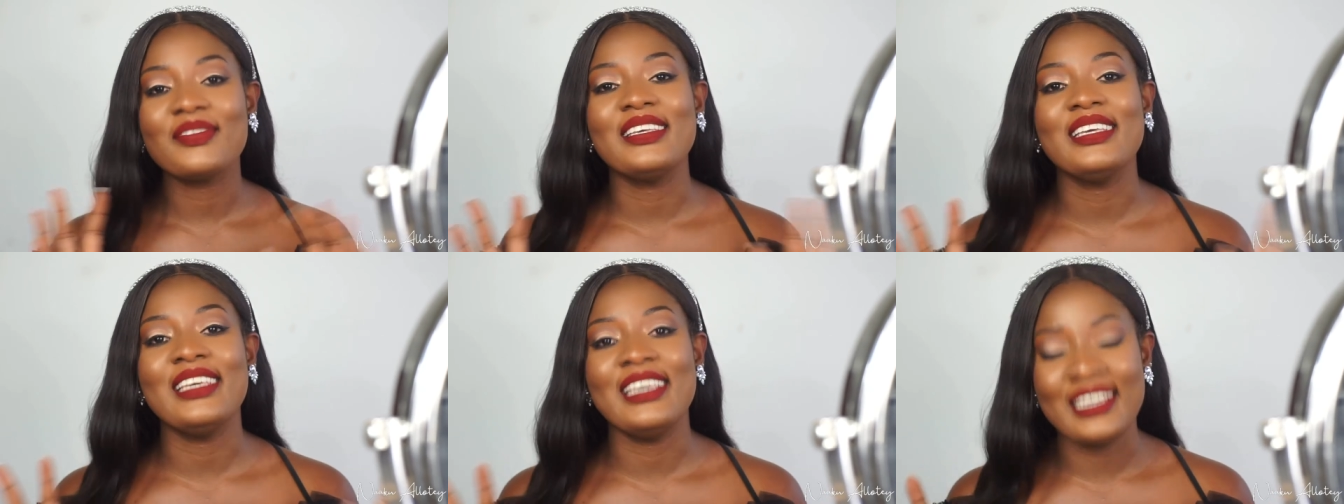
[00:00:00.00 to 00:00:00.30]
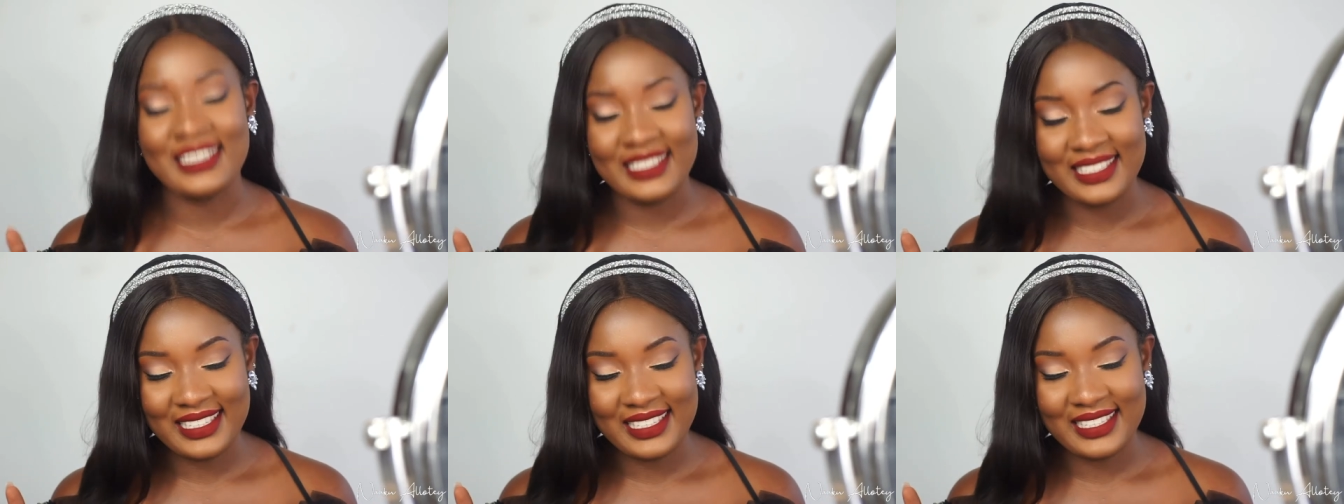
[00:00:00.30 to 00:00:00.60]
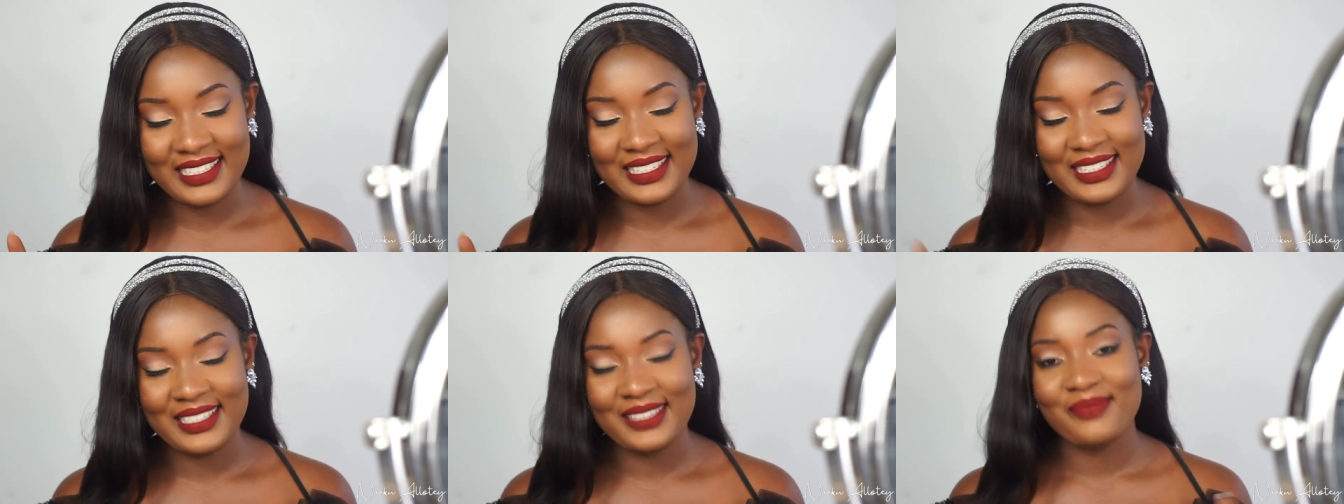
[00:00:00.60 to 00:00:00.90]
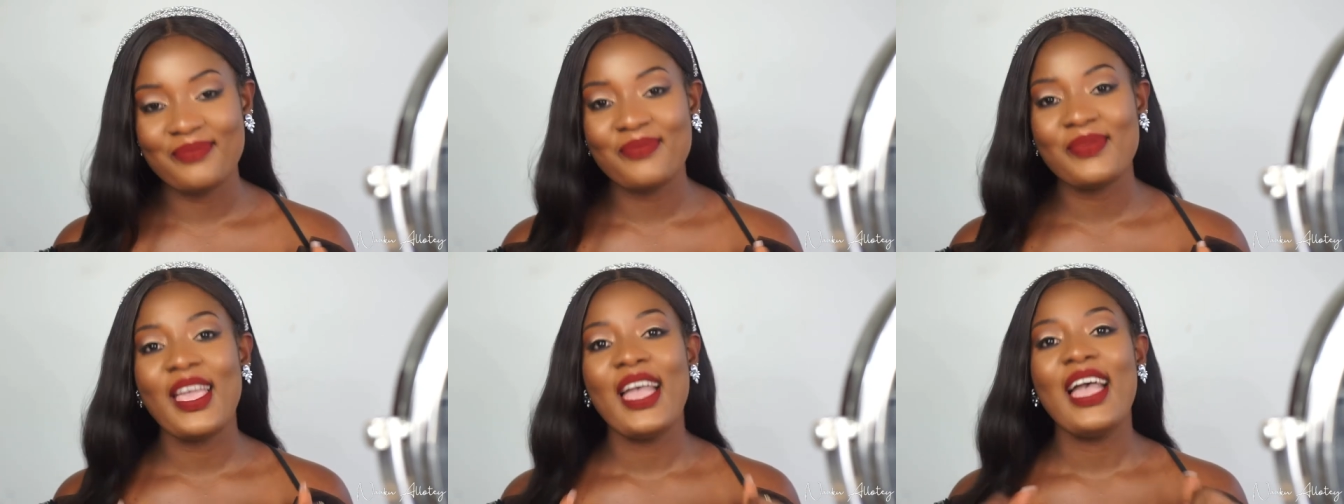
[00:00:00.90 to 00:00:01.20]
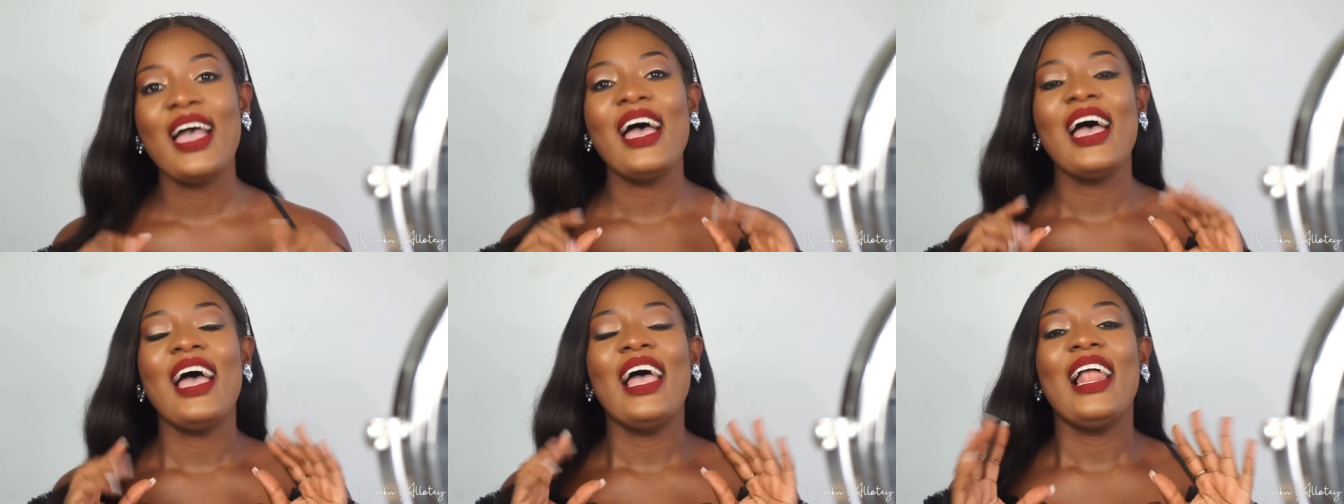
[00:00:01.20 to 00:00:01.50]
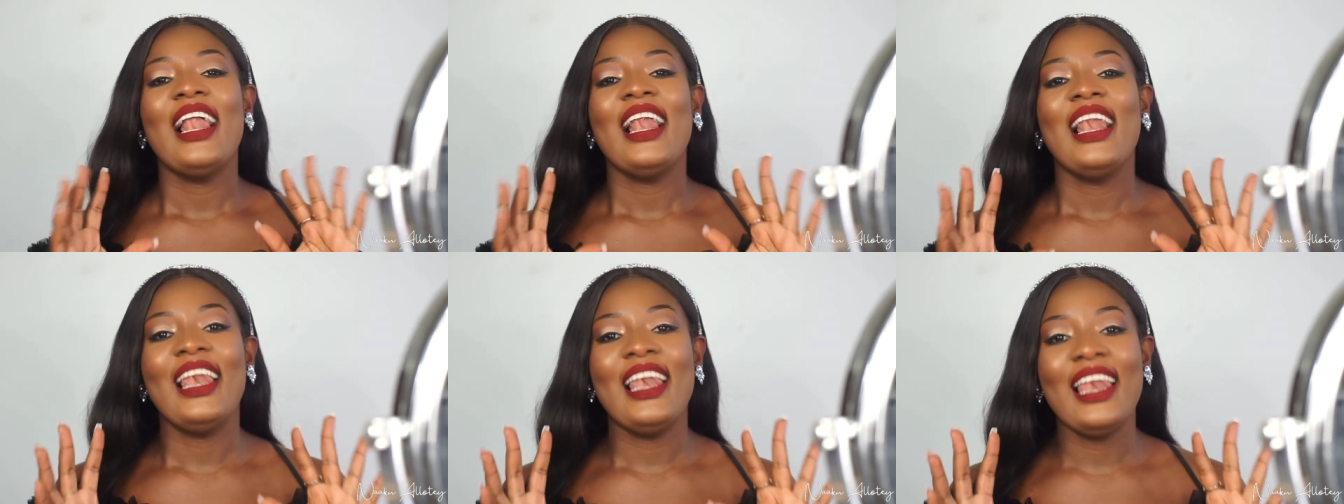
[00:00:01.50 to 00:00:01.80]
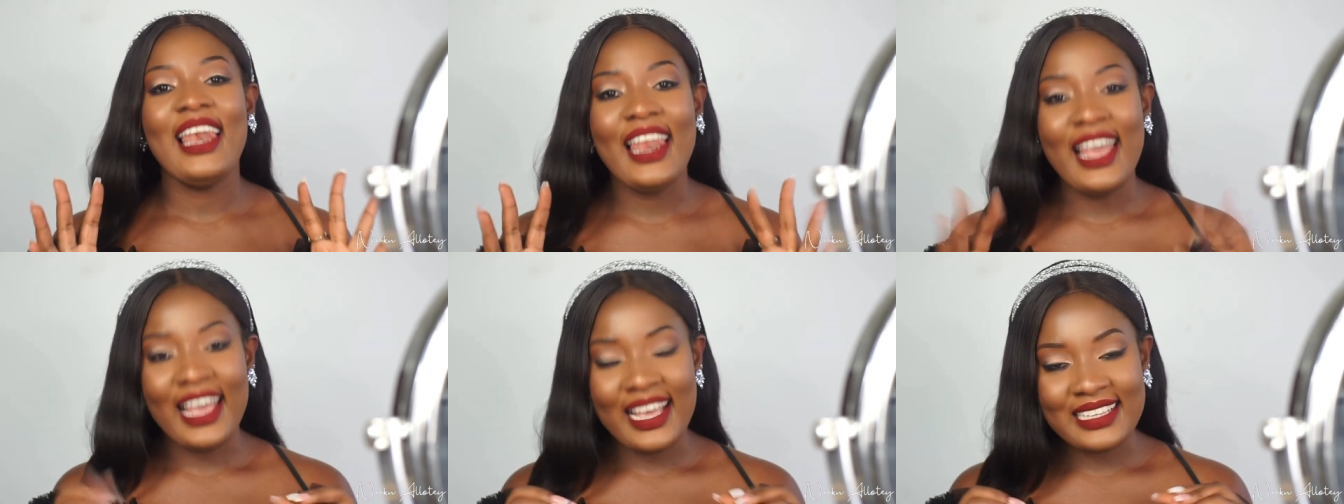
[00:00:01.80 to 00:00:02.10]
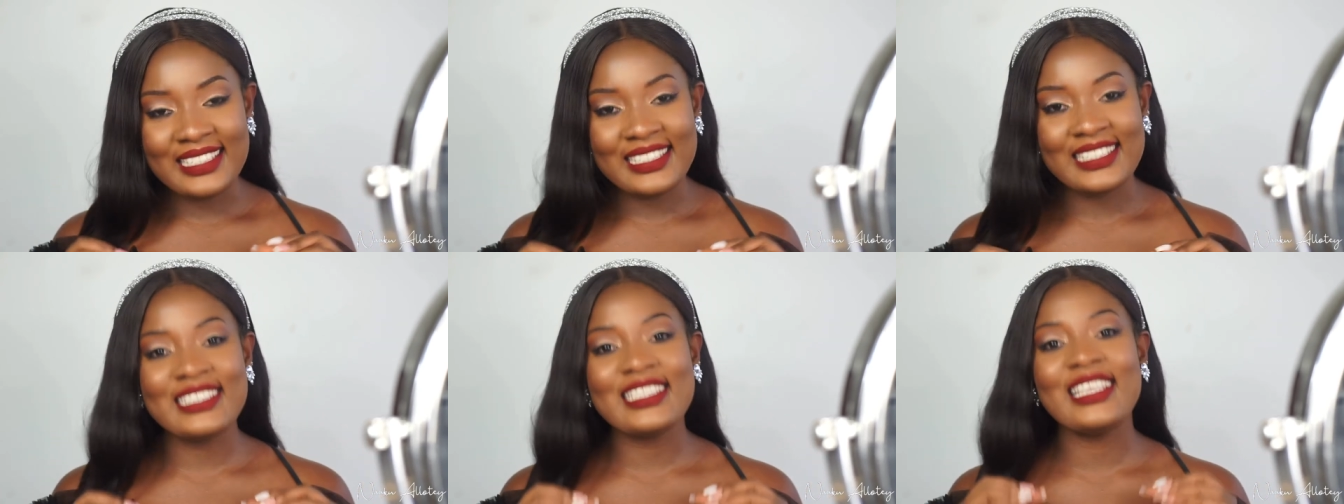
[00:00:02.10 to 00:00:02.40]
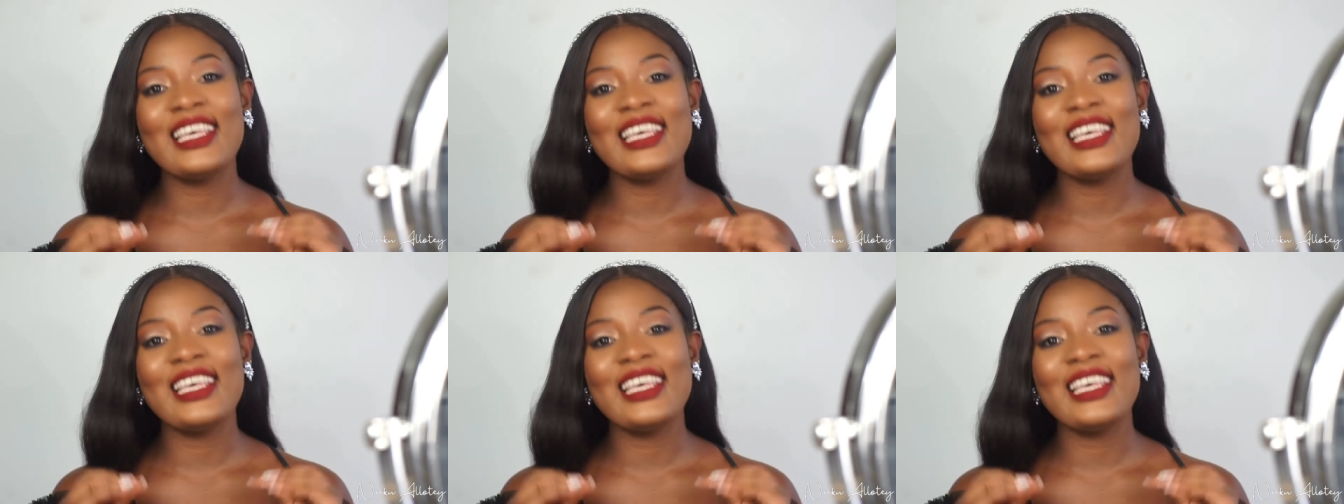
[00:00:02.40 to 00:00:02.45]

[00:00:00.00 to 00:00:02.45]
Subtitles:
Yes. Let's